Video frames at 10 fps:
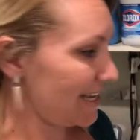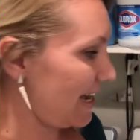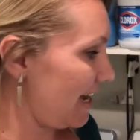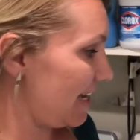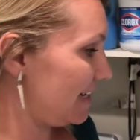
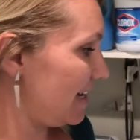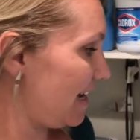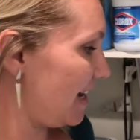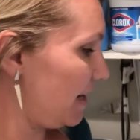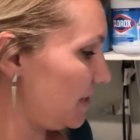and
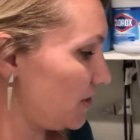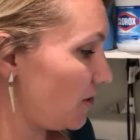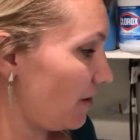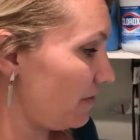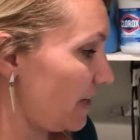I used to
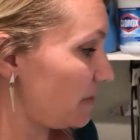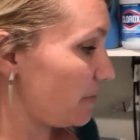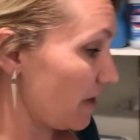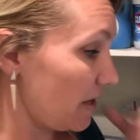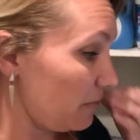do it on
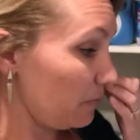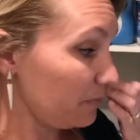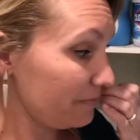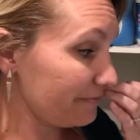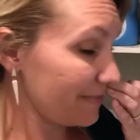Facebook, and
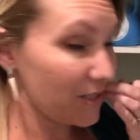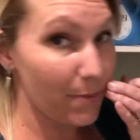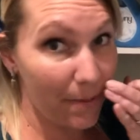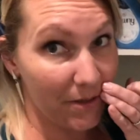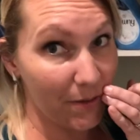I should
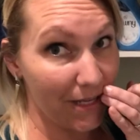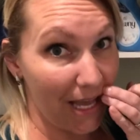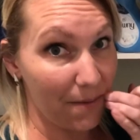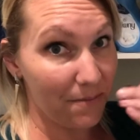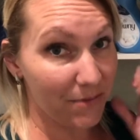probably do it
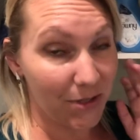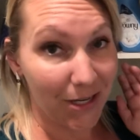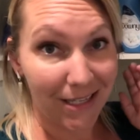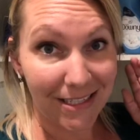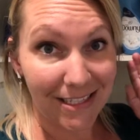again so you
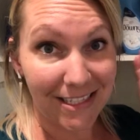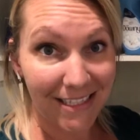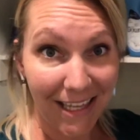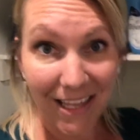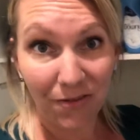guys can
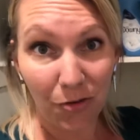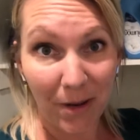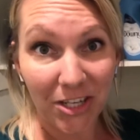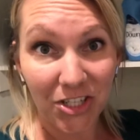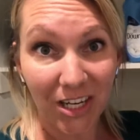see the
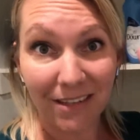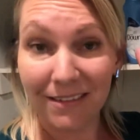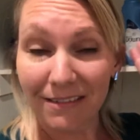information,